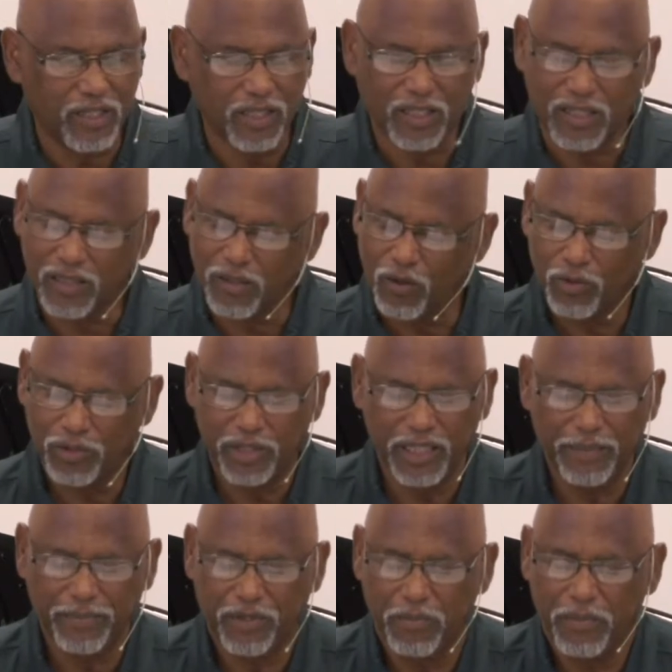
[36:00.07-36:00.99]
it's just so
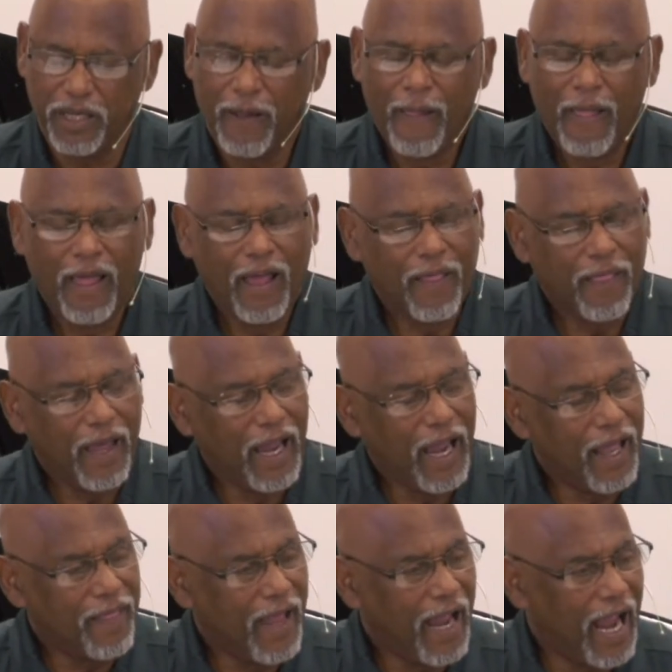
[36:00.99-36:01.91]
deep to me.
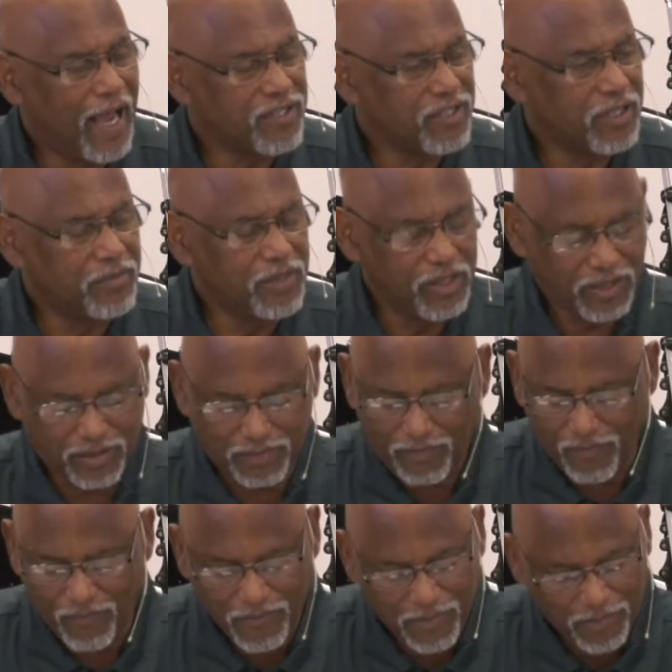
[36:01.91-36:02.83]
They, they ask Him, just,
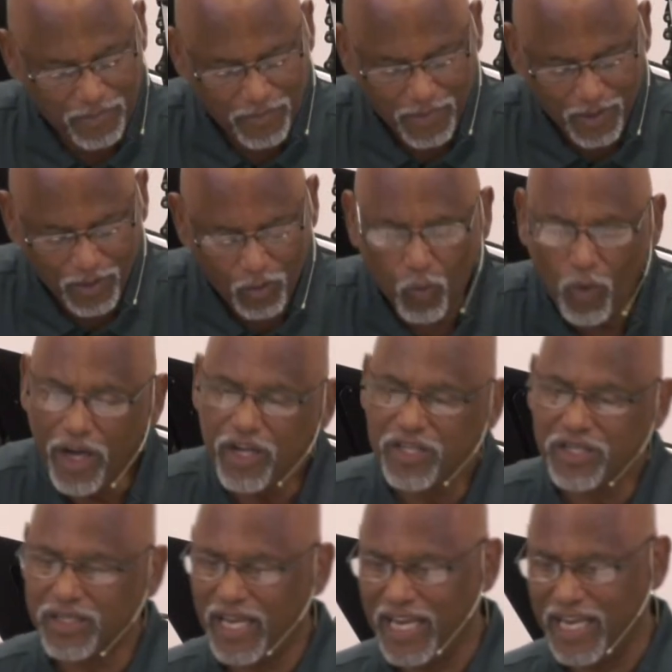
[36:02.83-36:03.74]
"Where are
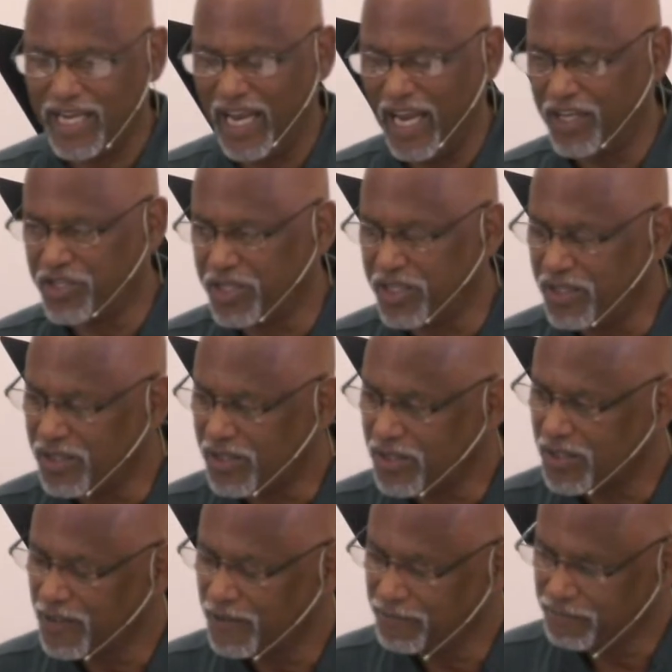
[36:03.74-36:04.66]
you staying at,
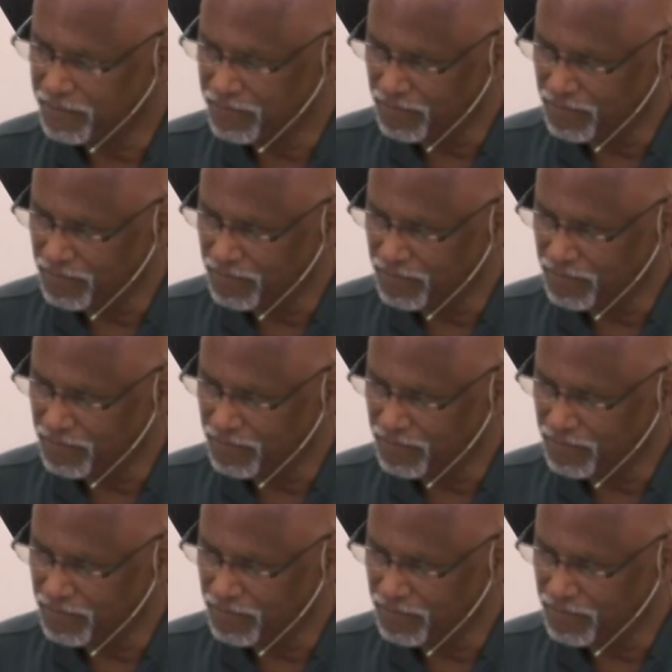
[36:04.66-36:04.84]
Jesus?